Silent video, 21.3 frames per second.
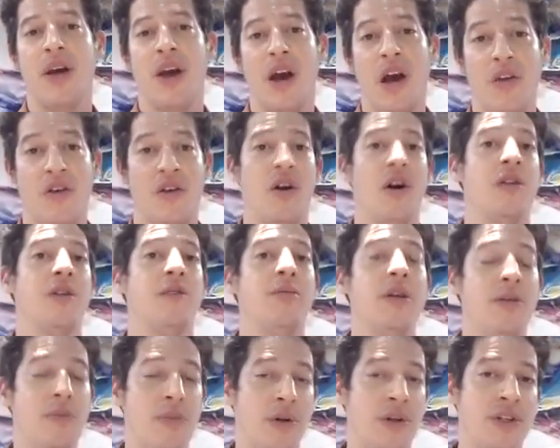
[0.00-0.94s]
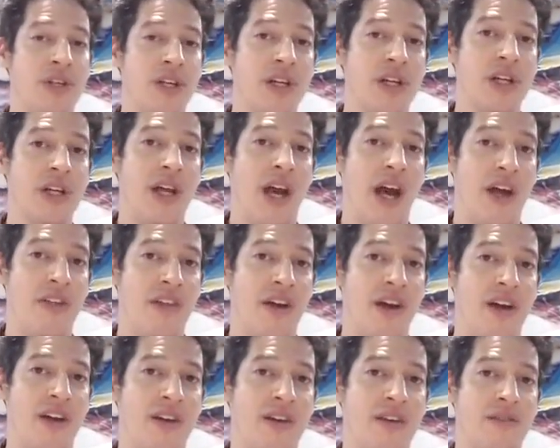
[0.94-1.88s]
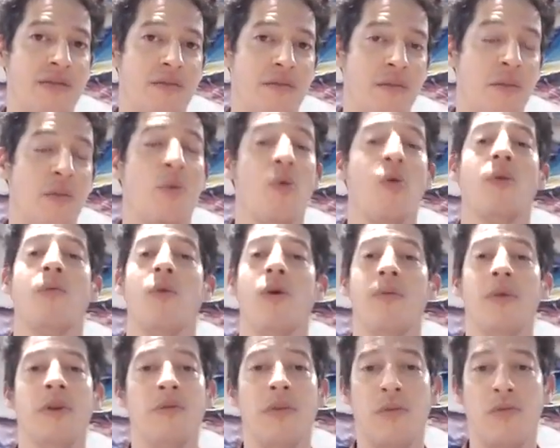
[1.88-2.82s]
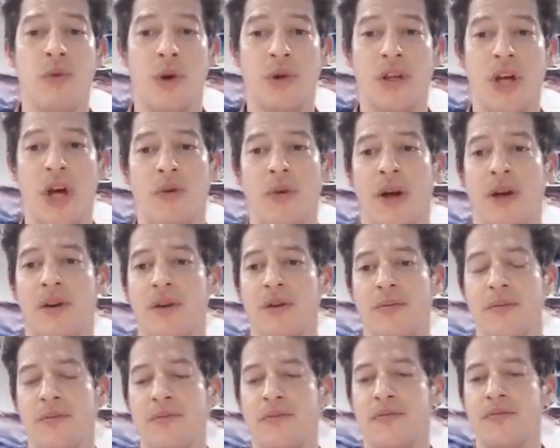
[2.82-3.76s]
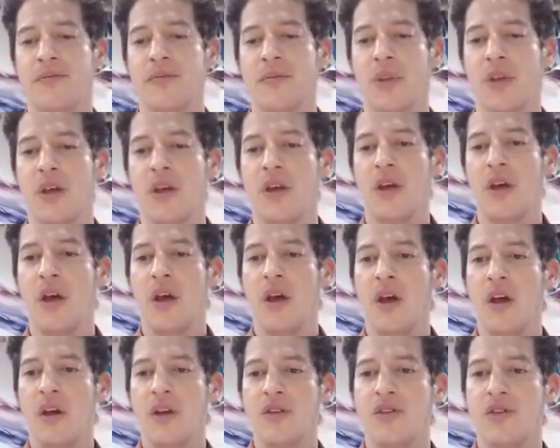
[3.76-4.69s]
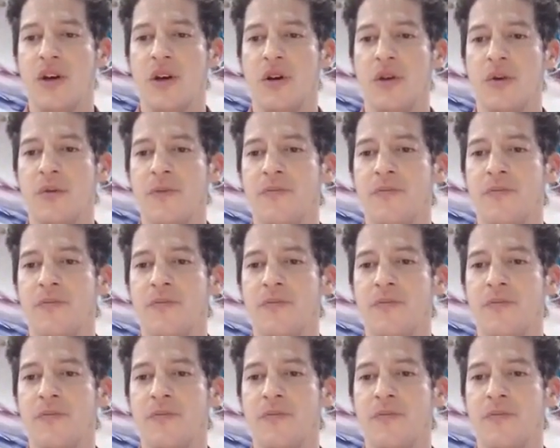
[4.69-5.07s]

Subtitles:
And then other people did, and then more and more people broke that record. So